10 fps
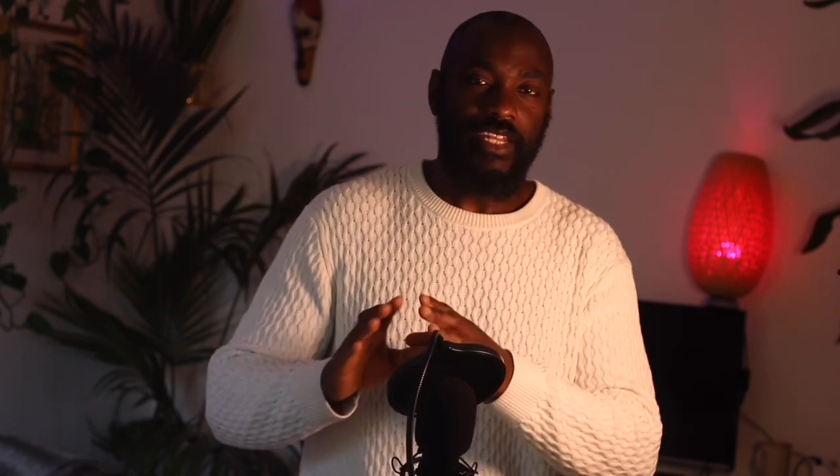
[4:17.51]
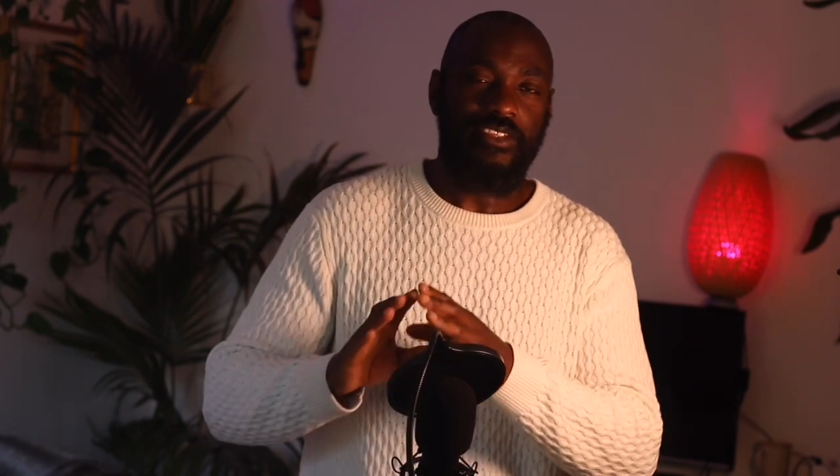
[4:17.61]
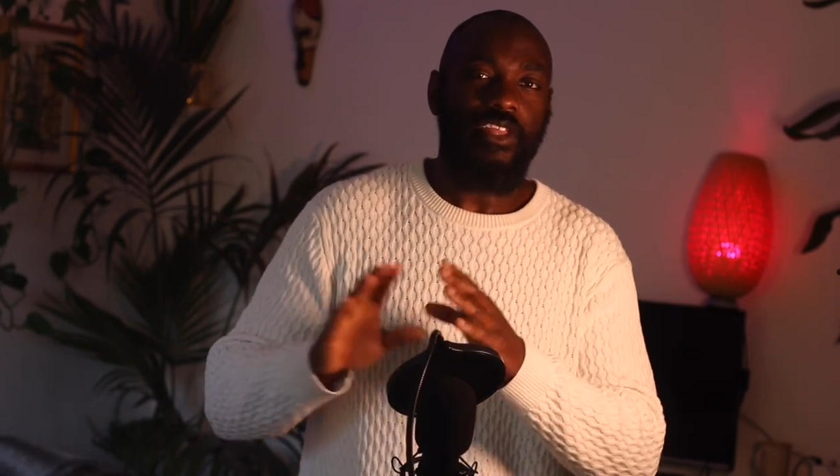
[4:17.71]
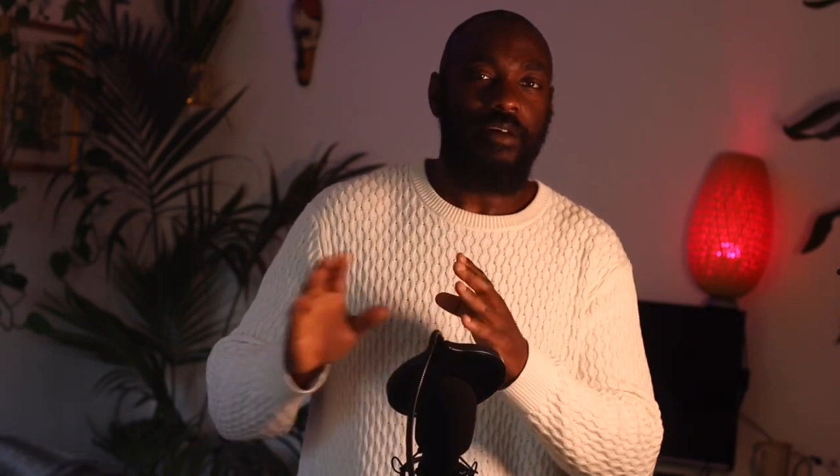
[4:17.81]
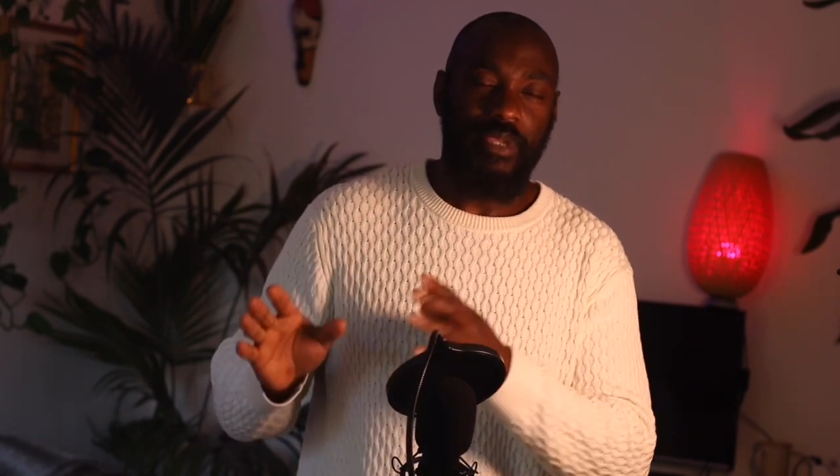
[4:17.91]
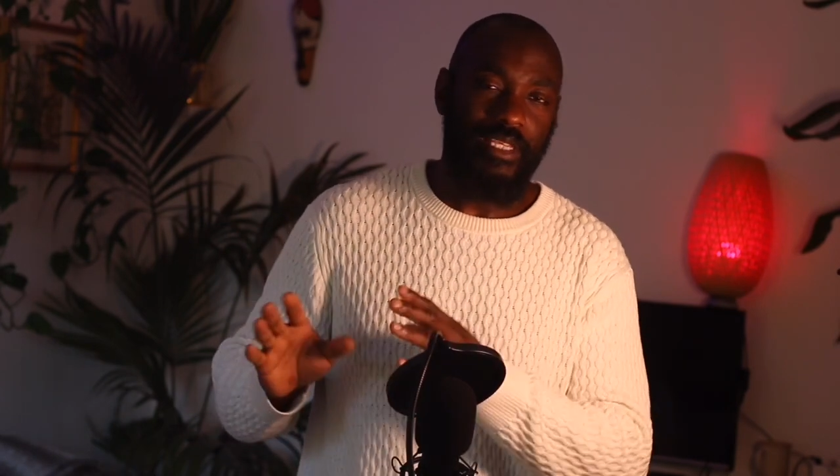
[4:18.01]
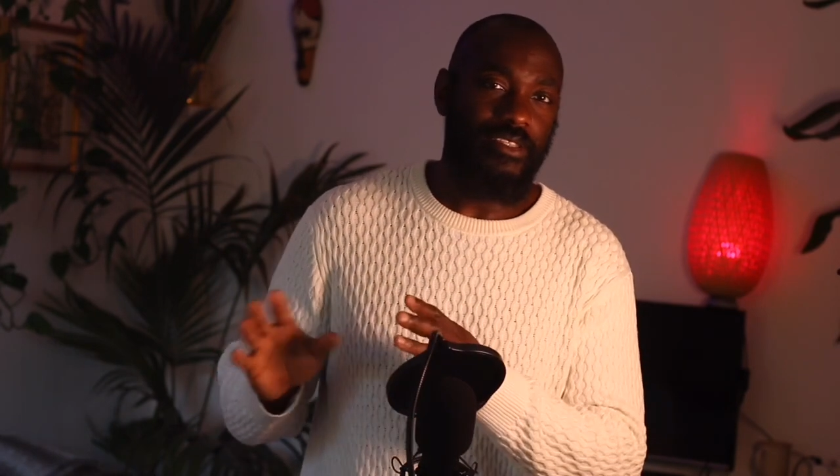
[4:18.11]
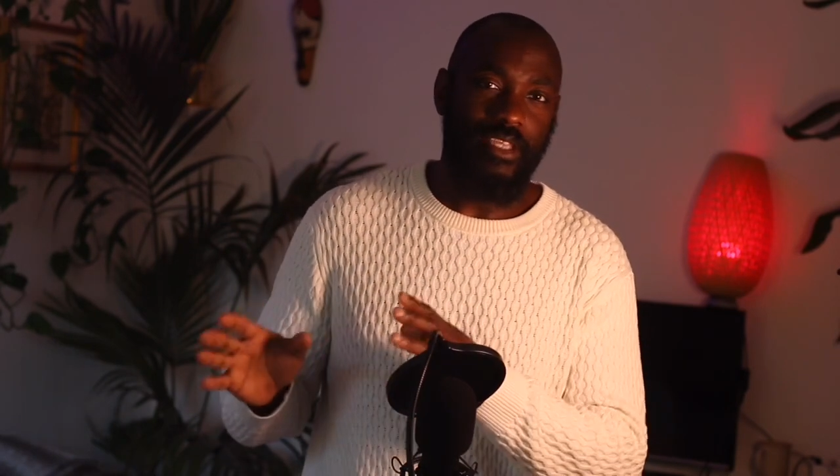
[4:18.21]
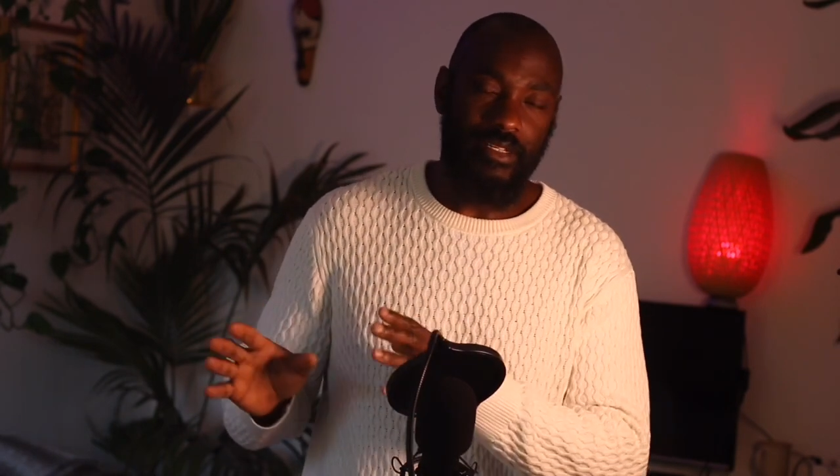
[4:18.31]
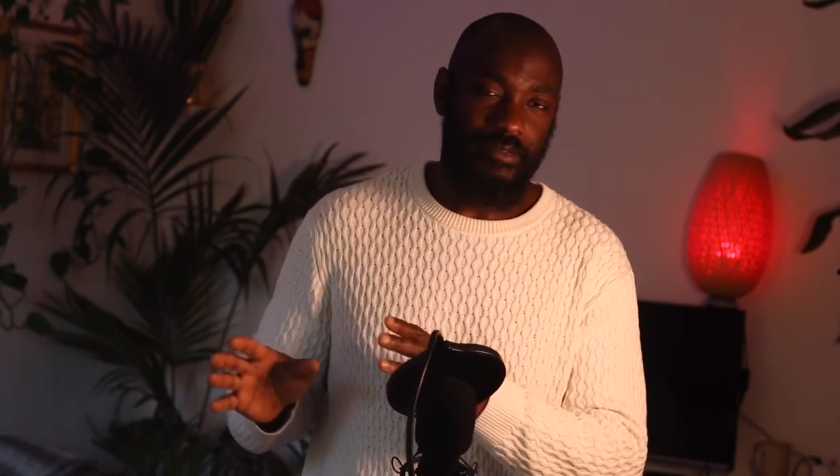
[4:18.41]
is not being
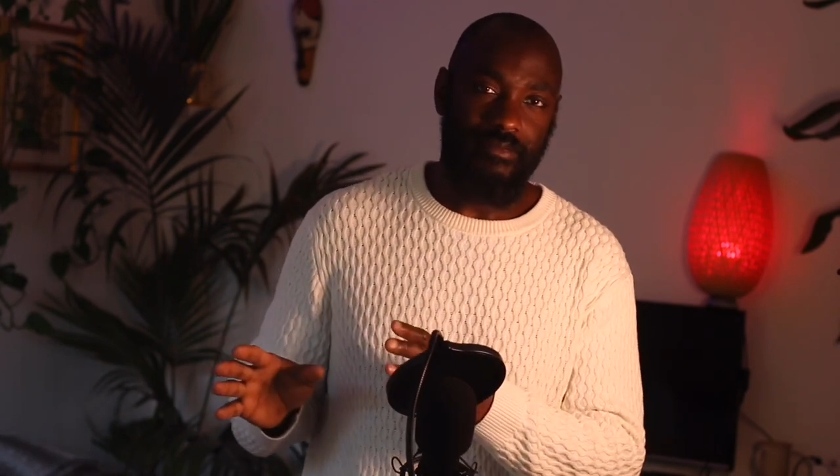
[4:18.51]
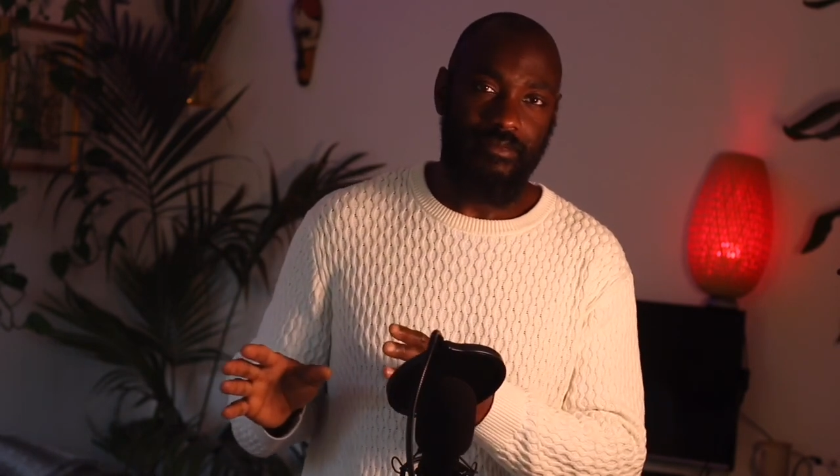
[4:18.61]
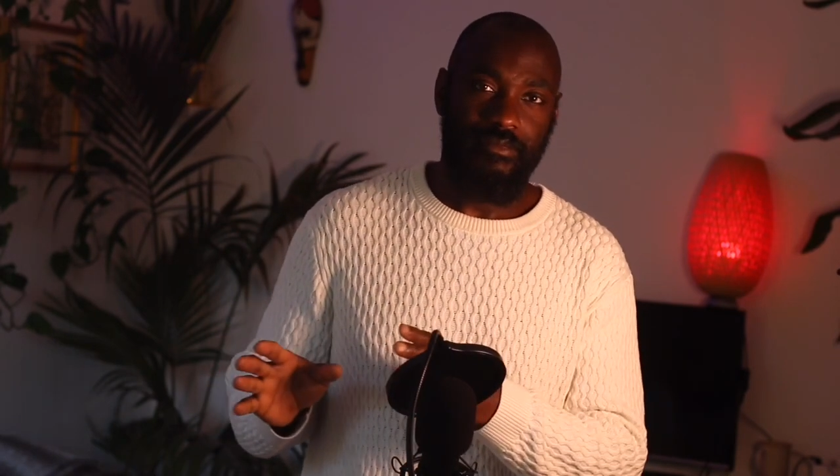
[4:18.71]
done